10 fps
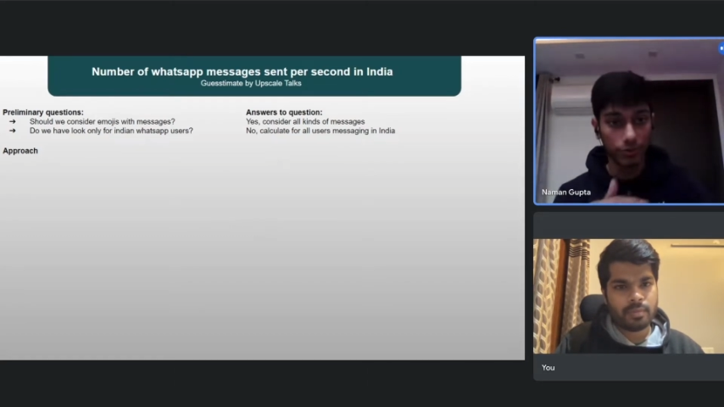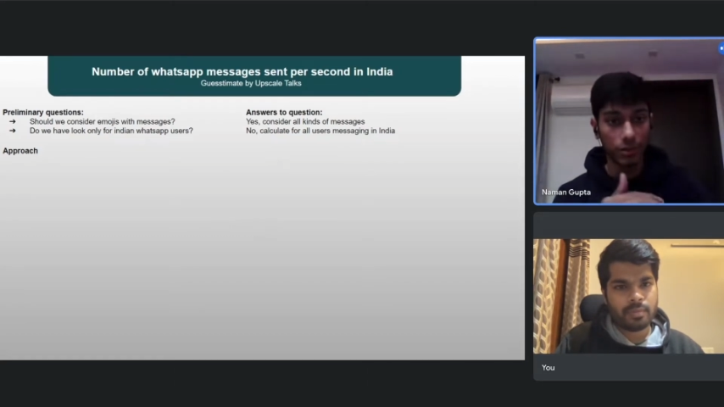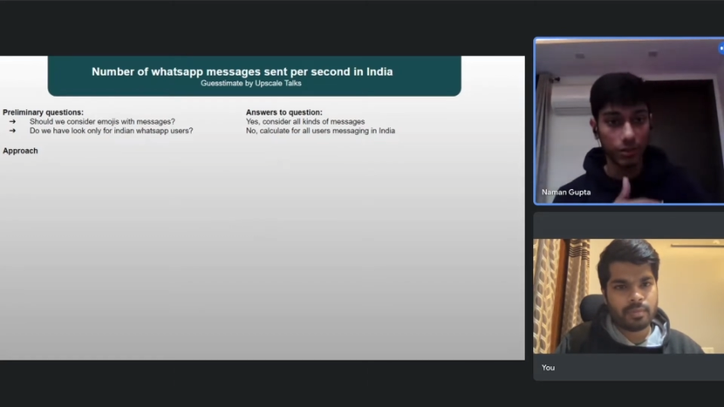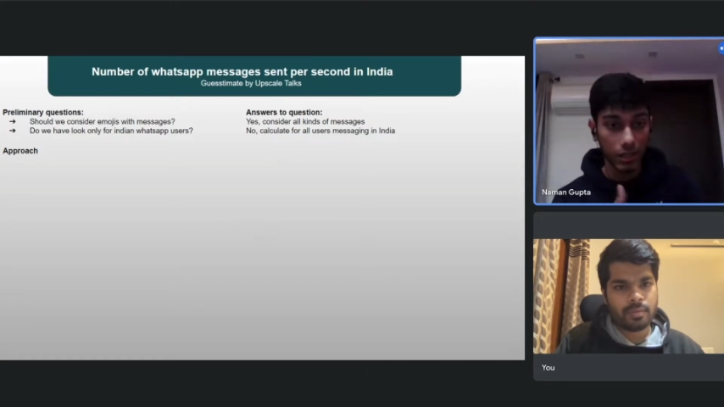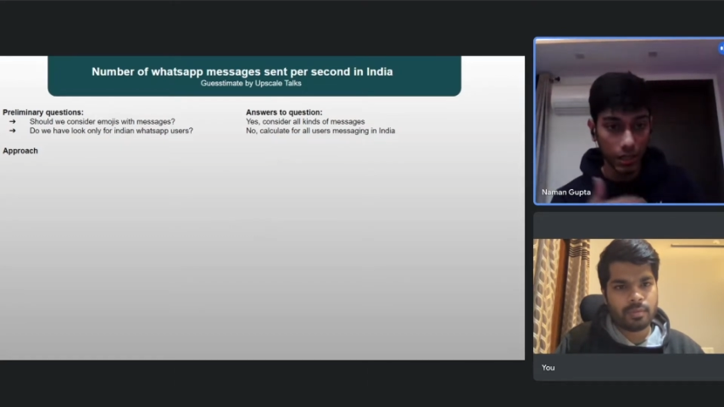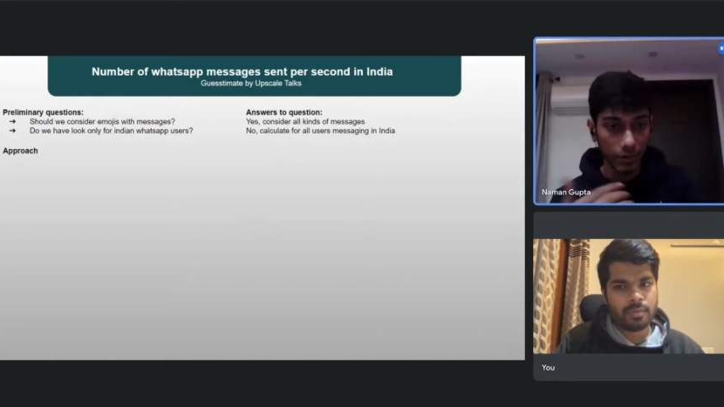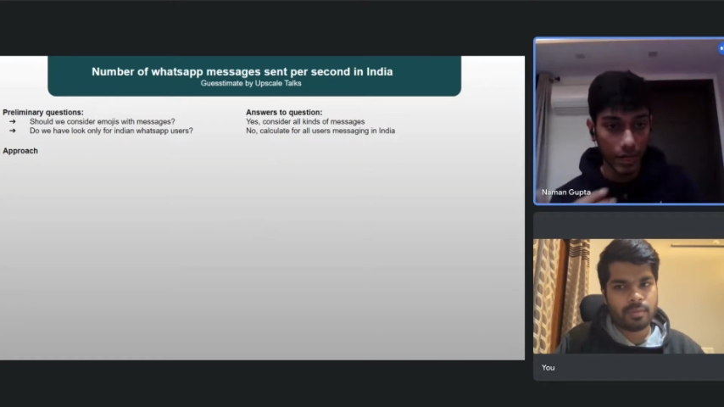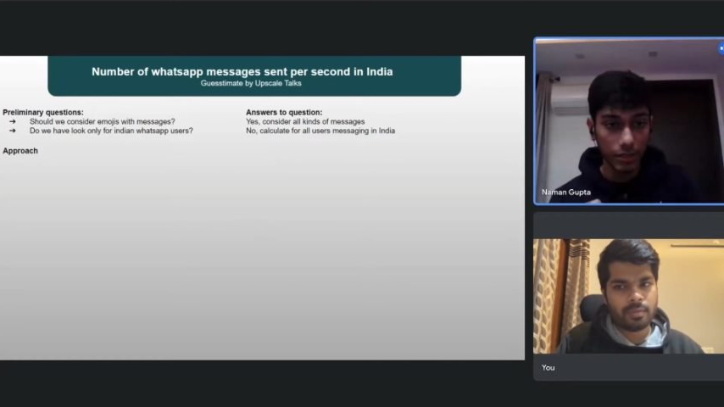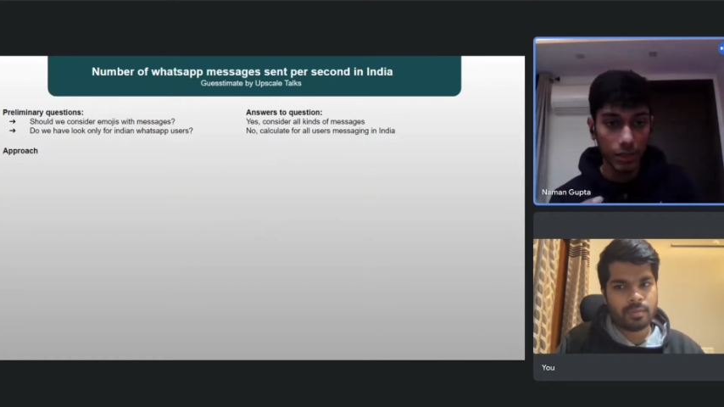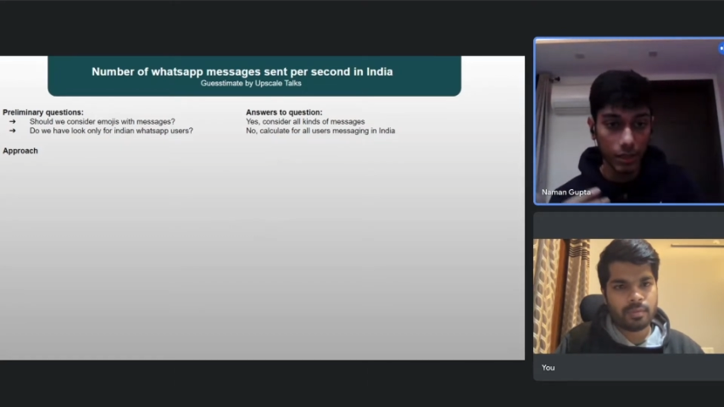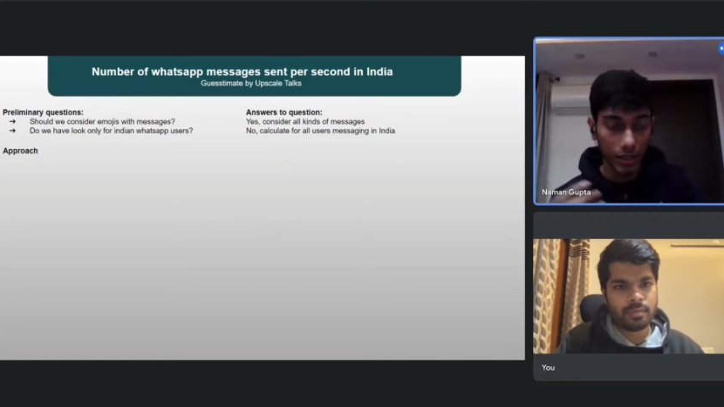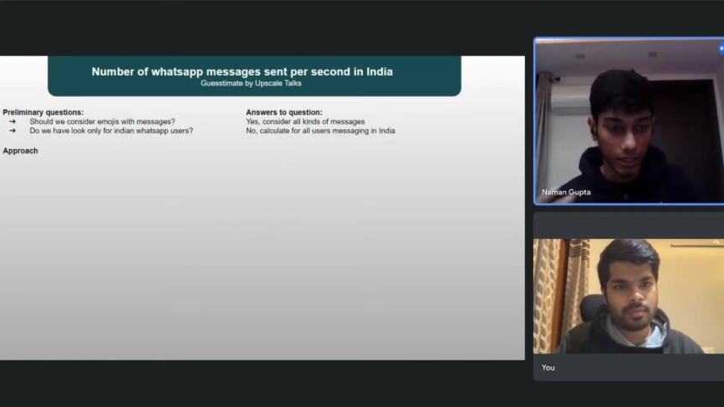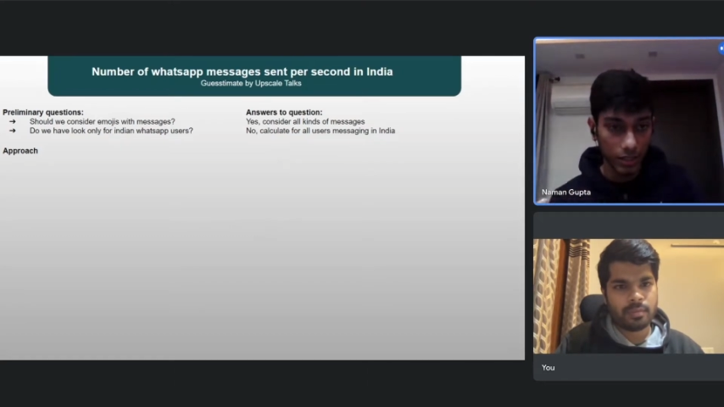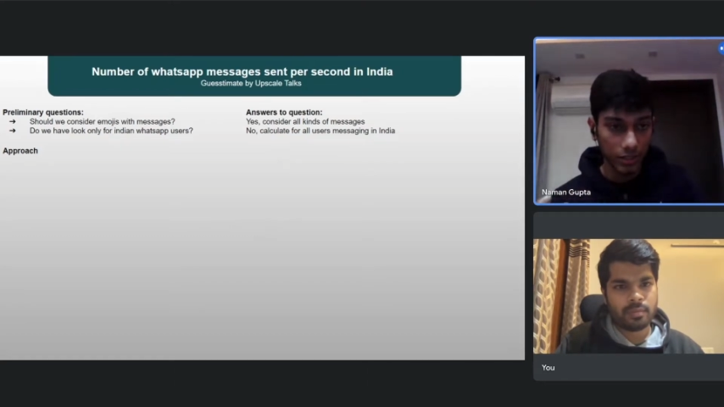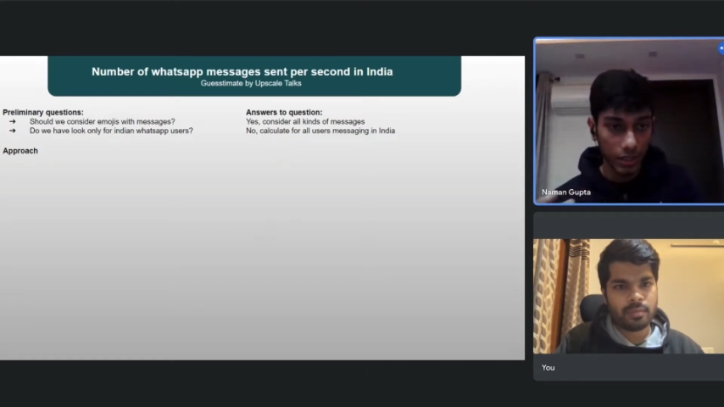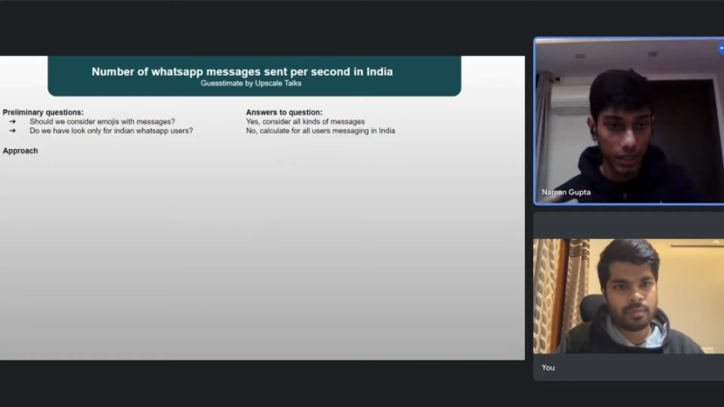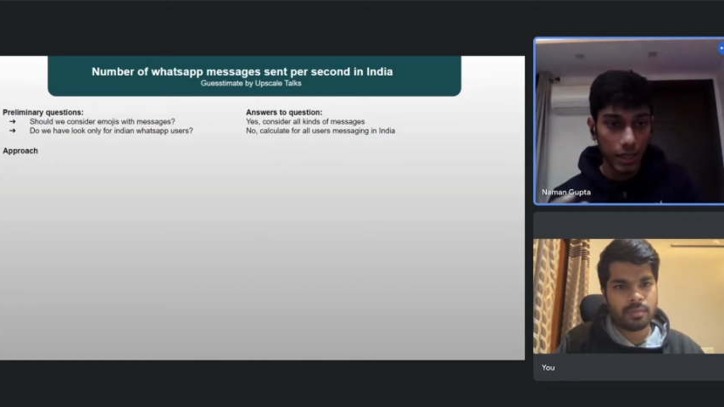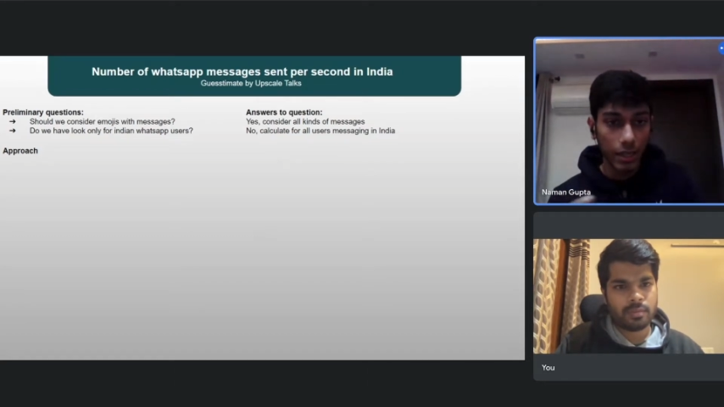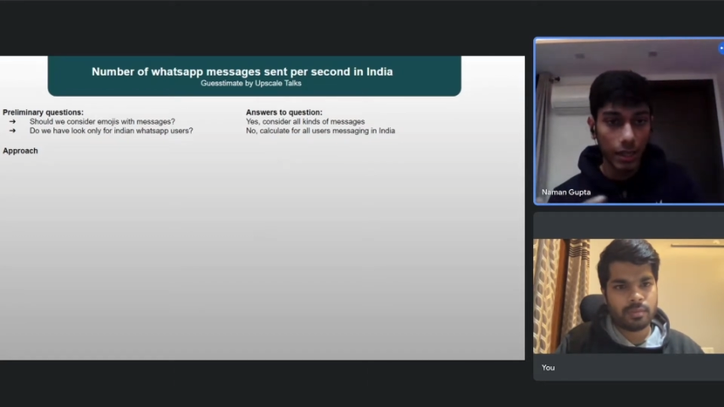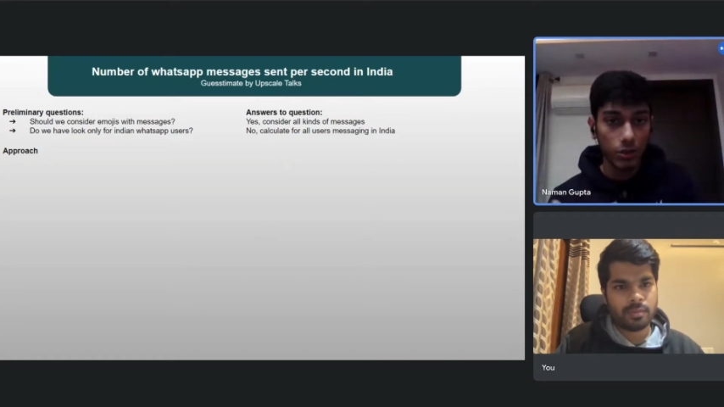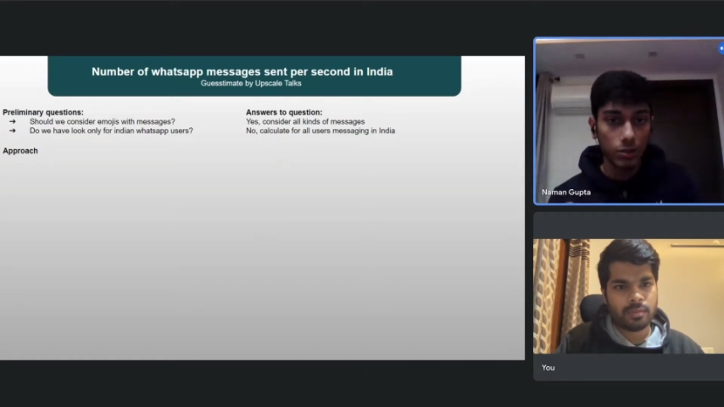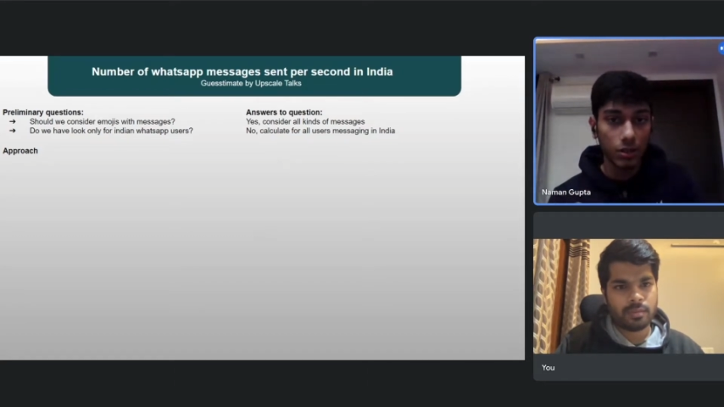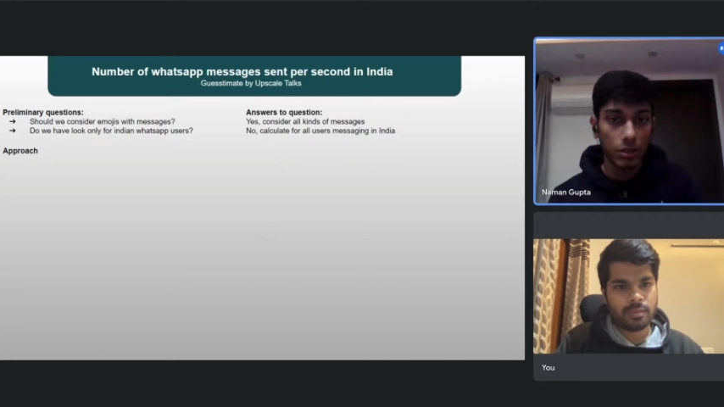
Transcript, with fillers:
Speaker 1: further divide the age into the